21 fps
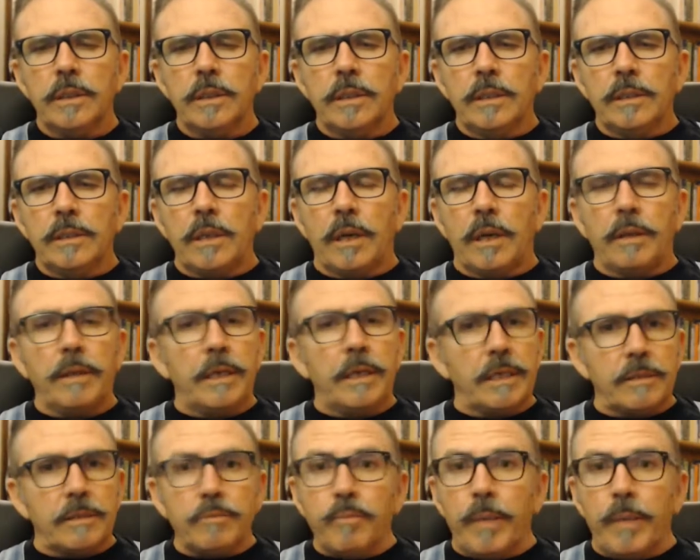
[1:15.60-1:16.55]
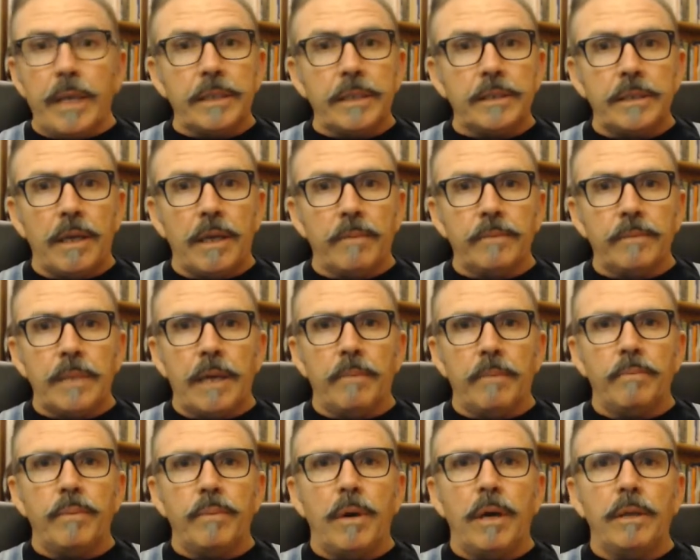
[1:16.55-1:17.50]
that I think is best summed
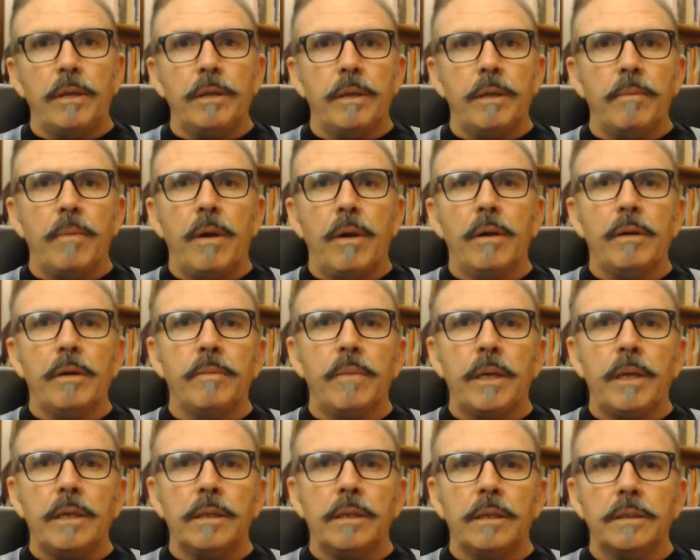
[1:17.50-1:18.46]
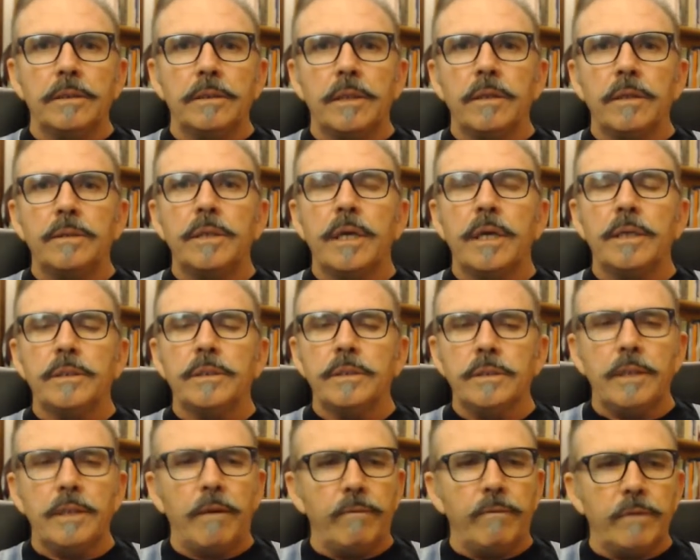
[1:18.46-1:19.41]
up by the American Medical Association's
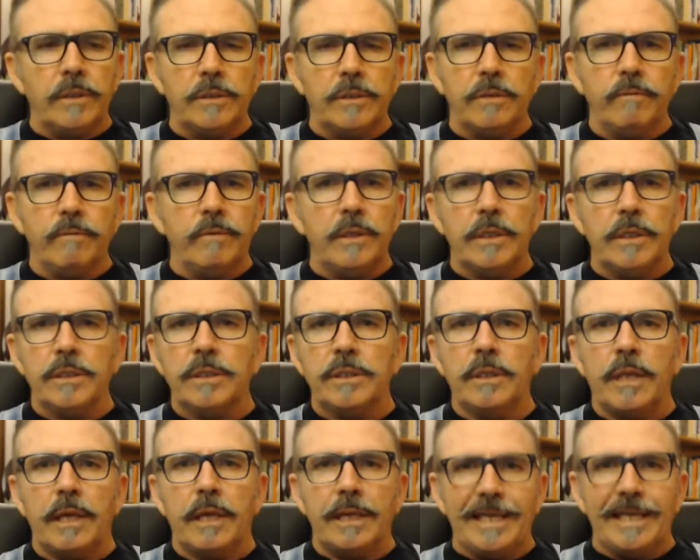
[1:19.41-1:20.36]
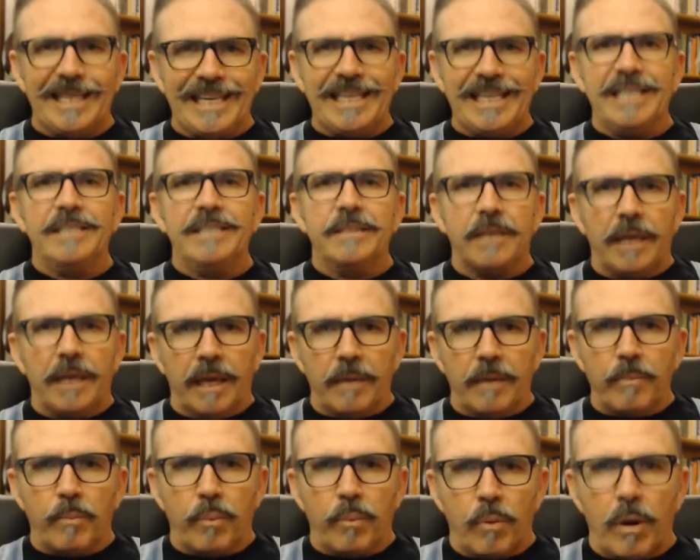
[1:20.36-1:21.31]
definition of addiction, that it is a
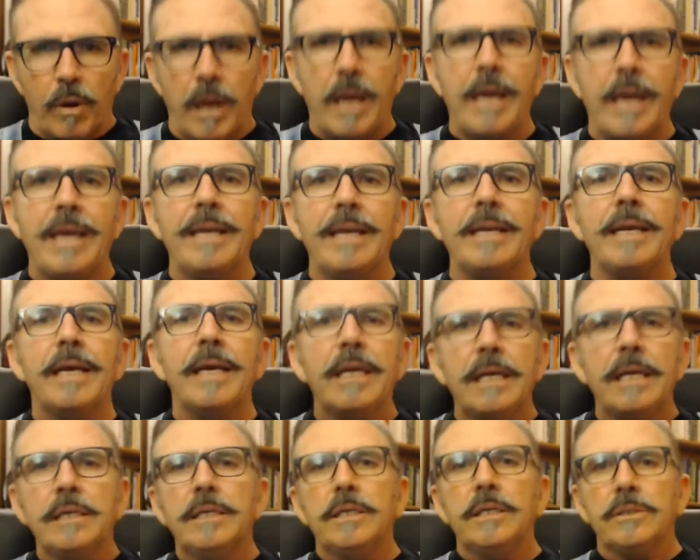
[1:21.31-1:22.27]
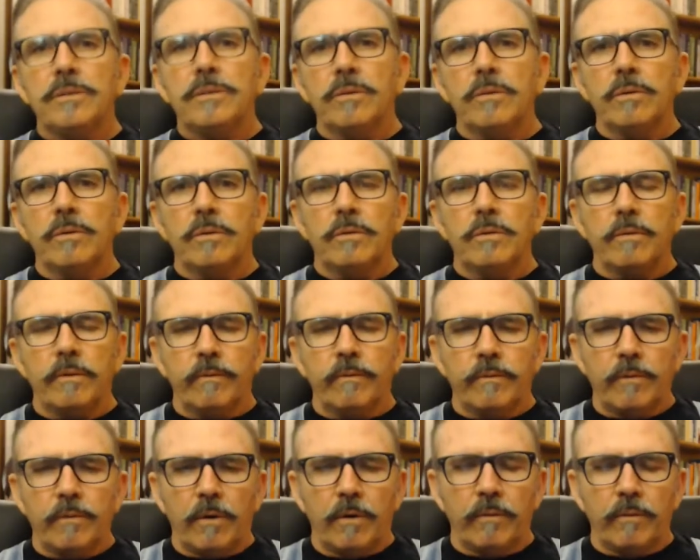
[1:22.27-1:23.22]
brain disorder
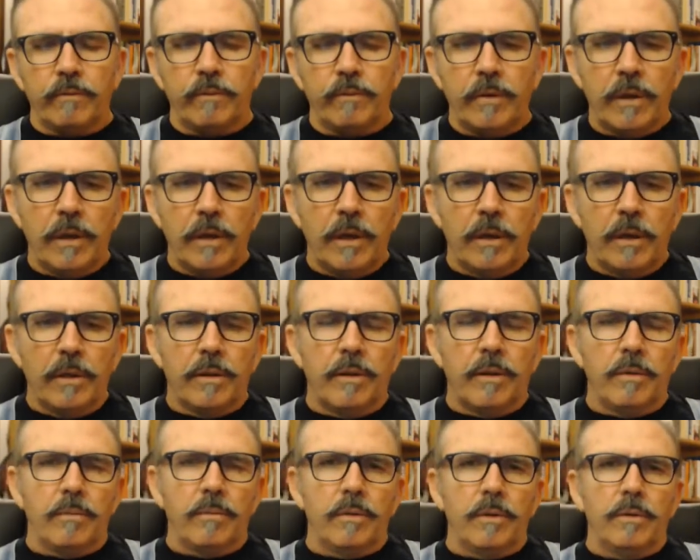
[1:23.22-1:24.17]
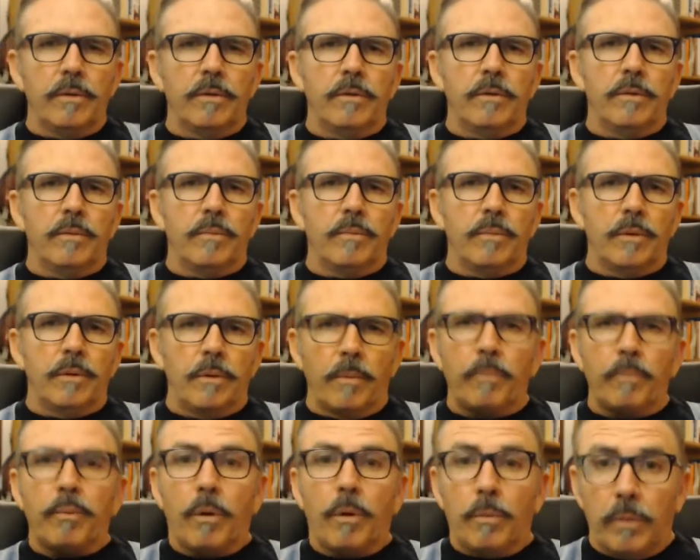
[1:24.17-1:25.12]
of
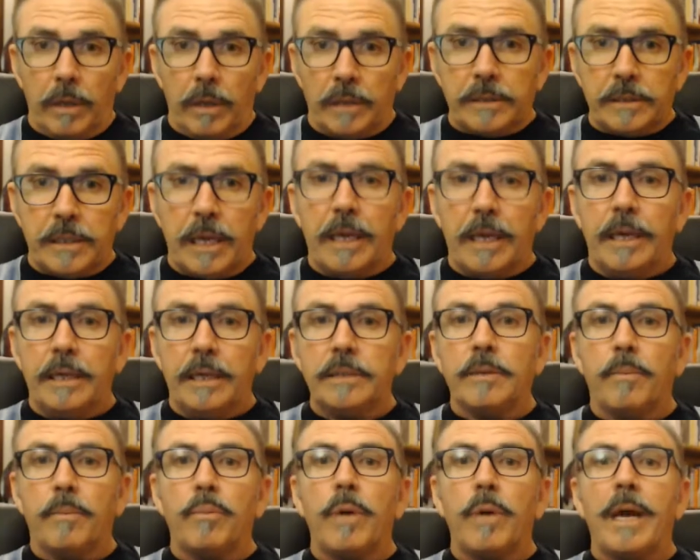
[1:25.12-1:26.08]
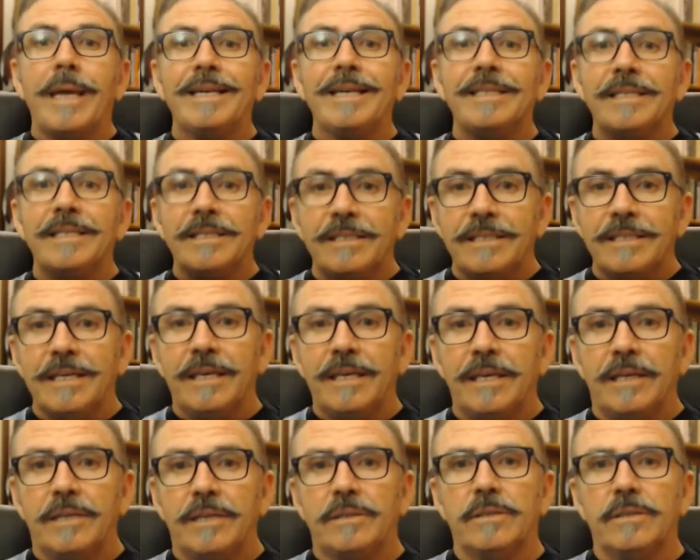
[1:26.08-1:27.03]
well, they say it is a brain
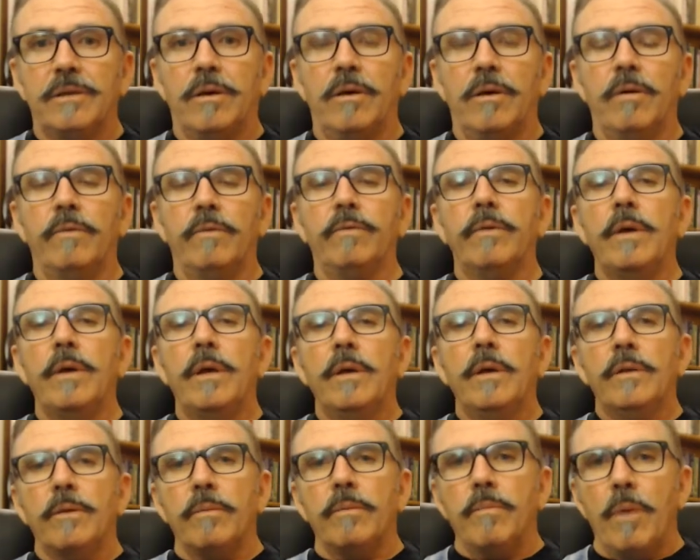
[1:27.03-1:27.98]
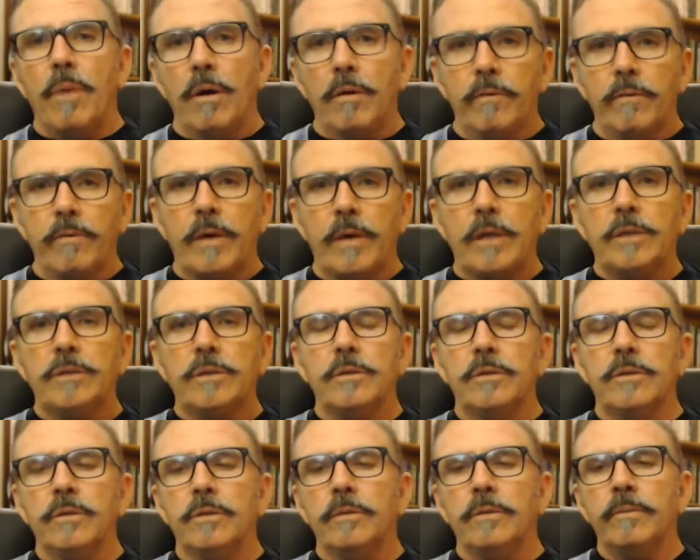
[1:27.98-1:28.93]
disease of the
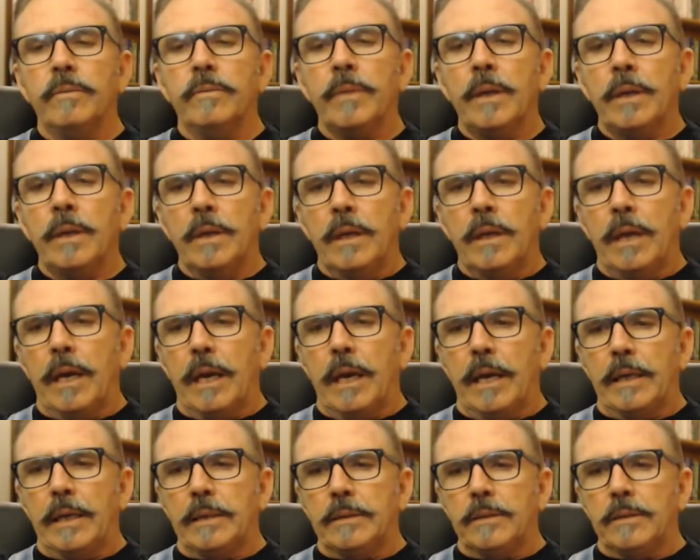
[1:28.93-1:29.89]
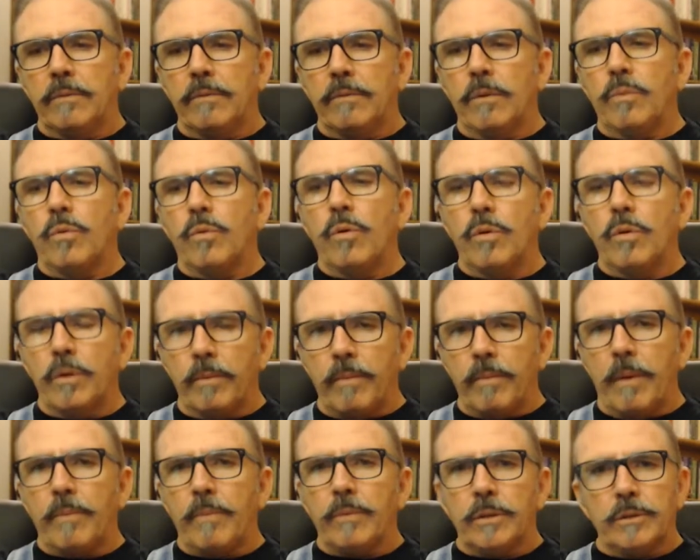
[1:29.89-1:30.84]
motivational and reward and
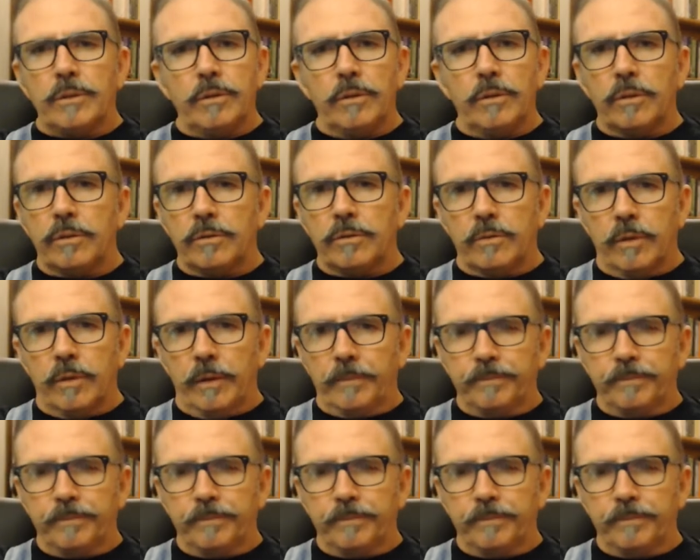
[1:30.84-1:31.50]
memory circuitry.